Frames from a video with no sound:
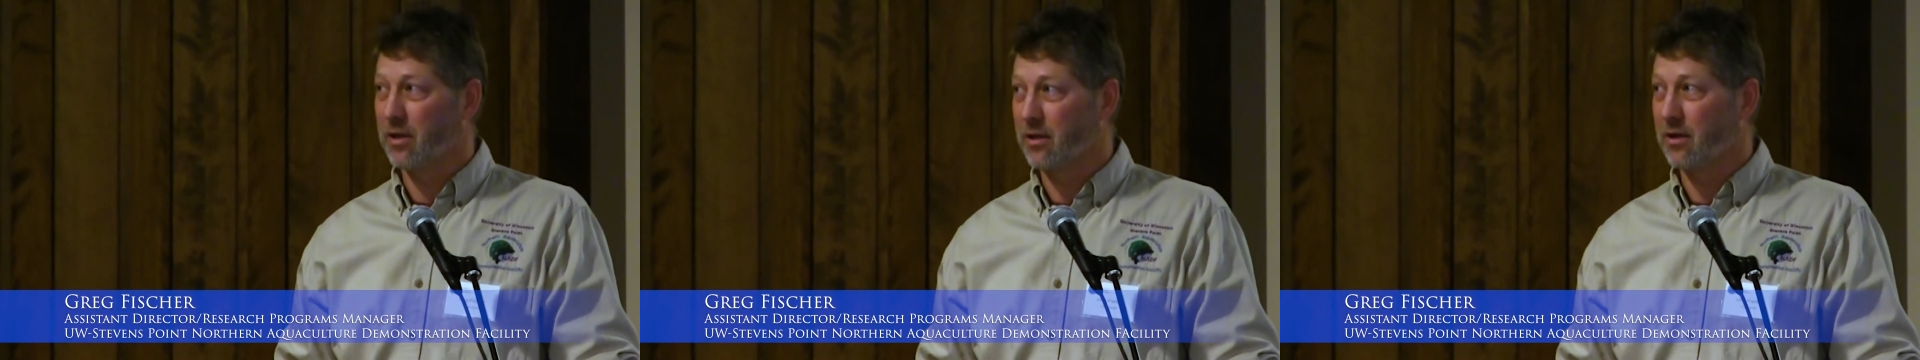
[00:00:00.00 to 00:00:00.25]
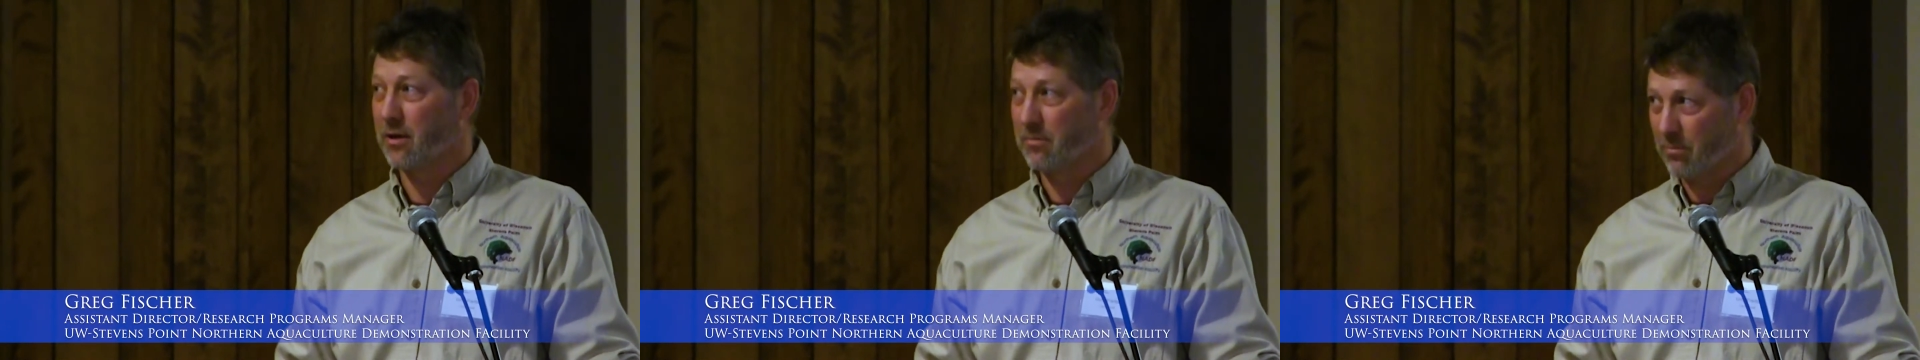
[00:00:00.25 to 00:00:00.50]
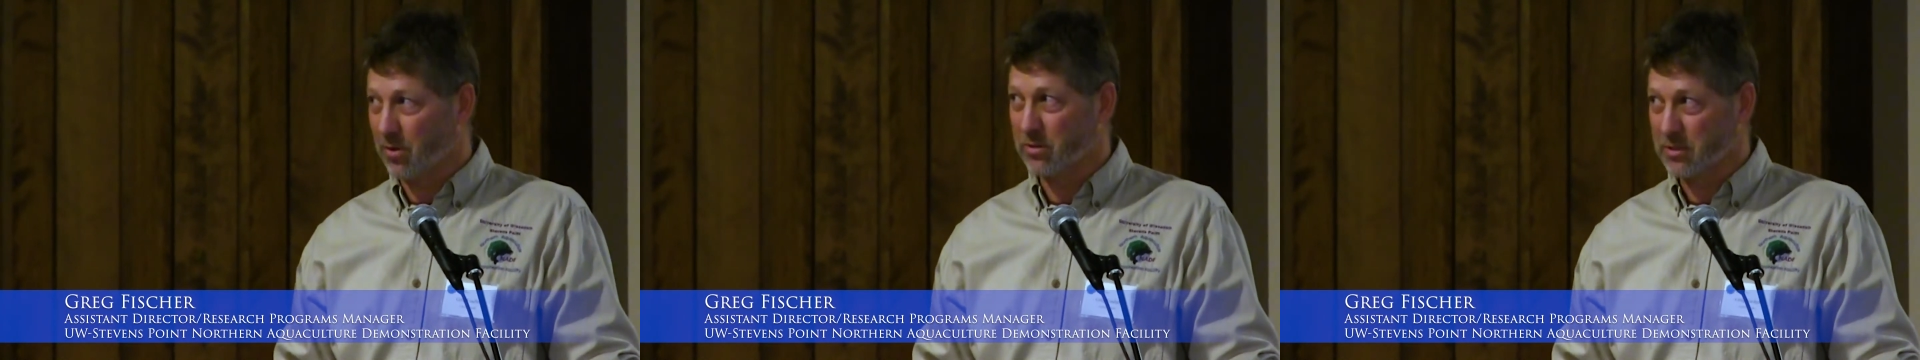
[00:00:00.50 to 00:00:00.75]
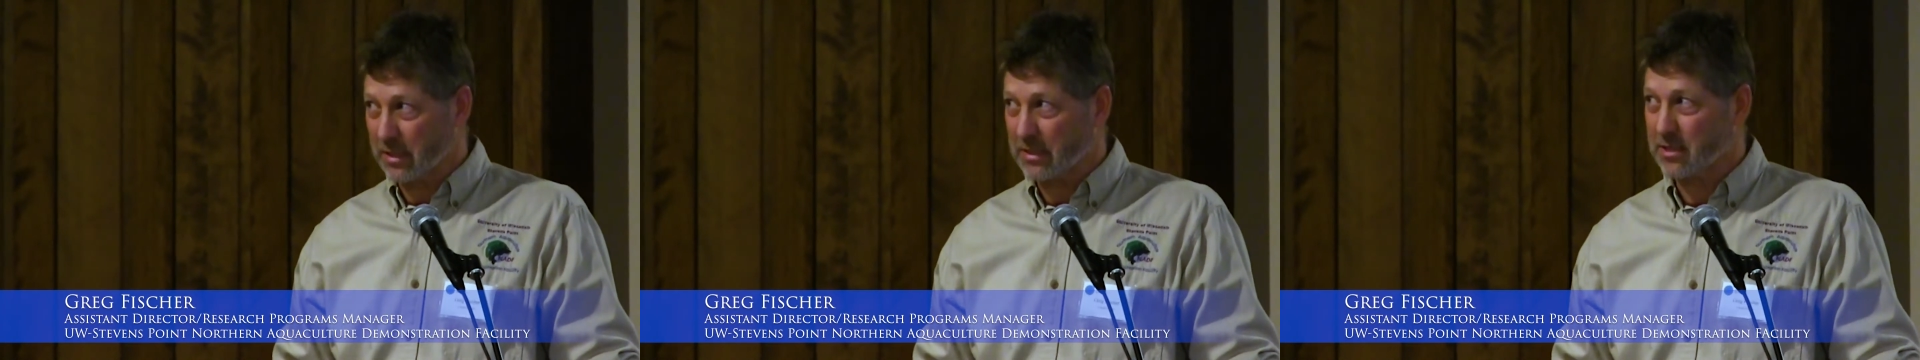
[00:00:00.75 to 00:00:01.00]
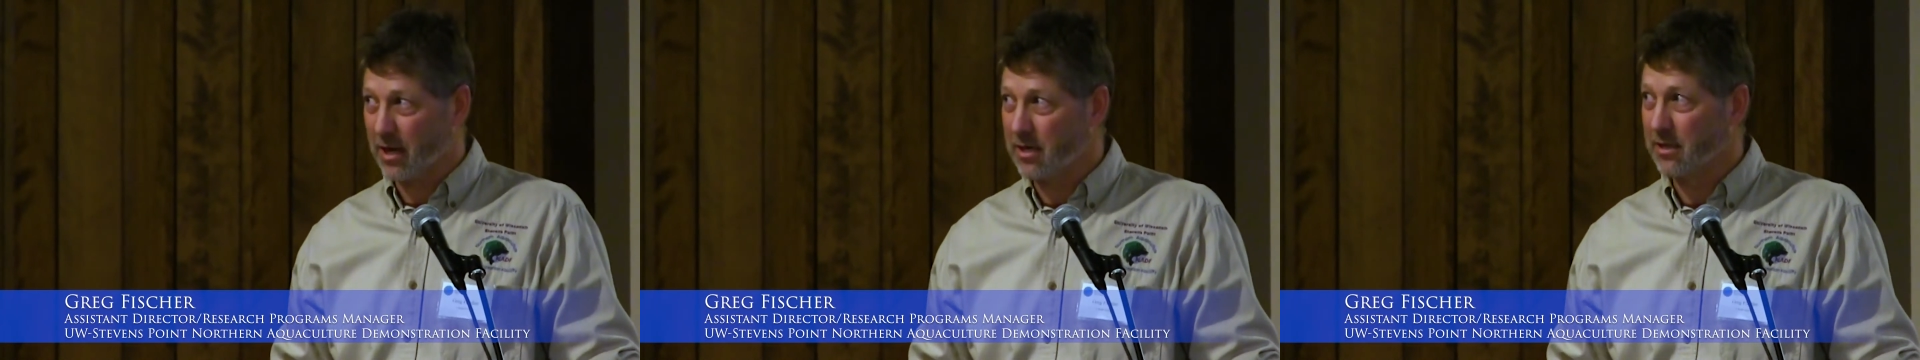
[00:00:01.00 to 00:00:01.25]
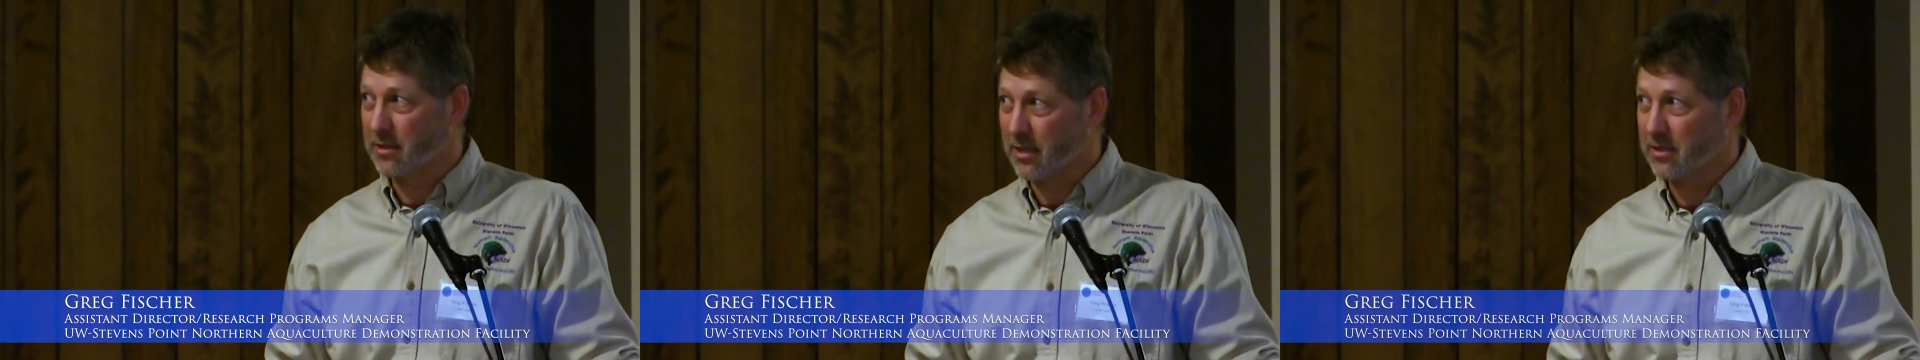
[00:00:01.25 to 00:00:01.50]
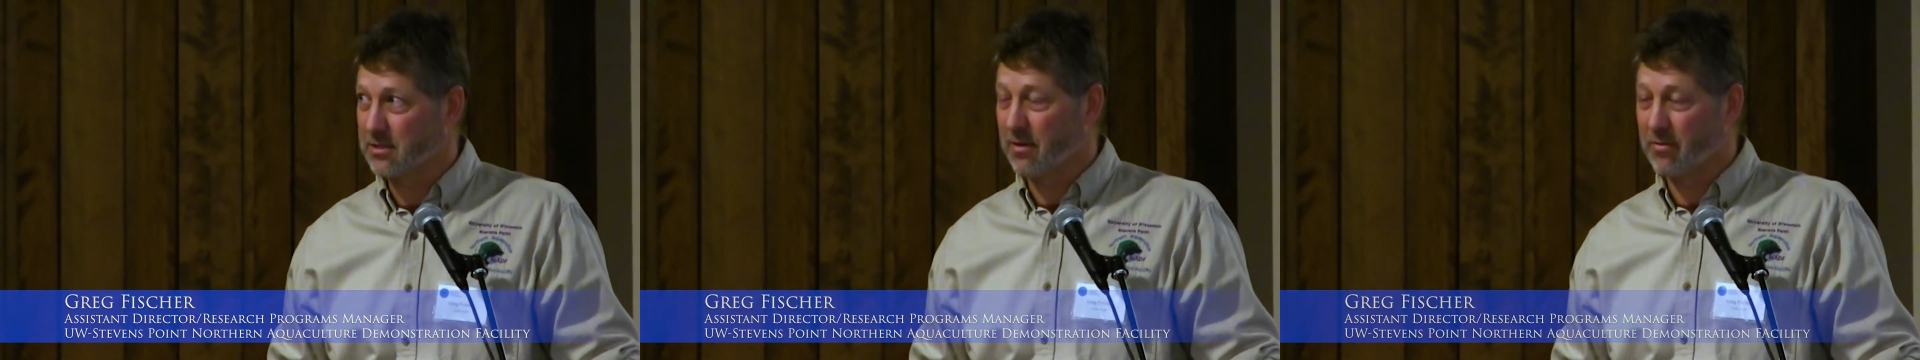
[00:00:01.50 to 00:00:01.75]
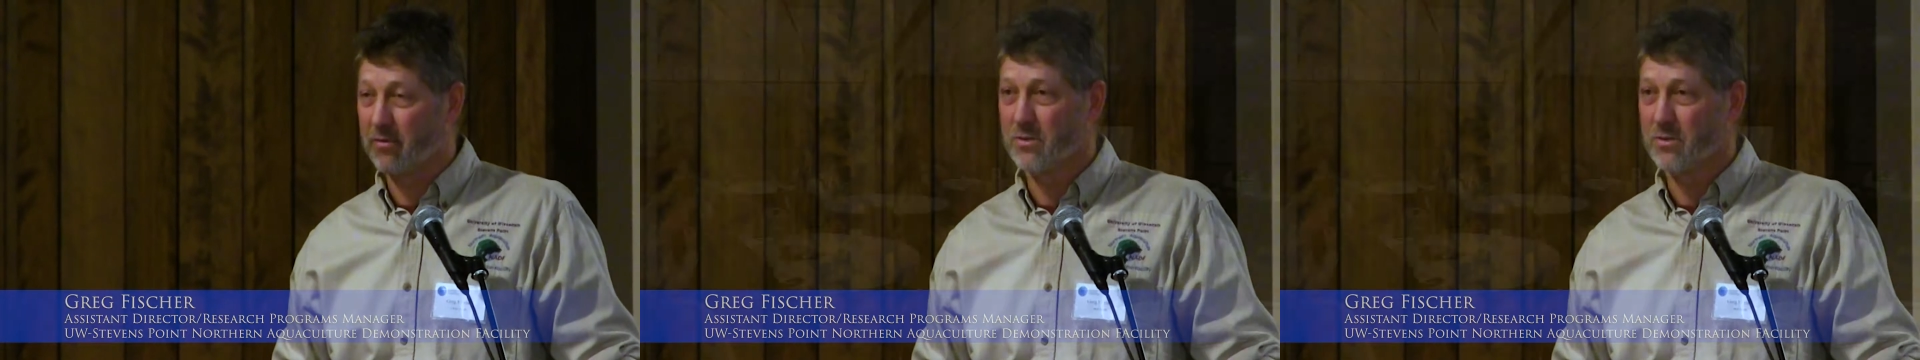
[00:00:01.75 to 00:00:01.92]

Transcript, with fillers: of the most exciting things I've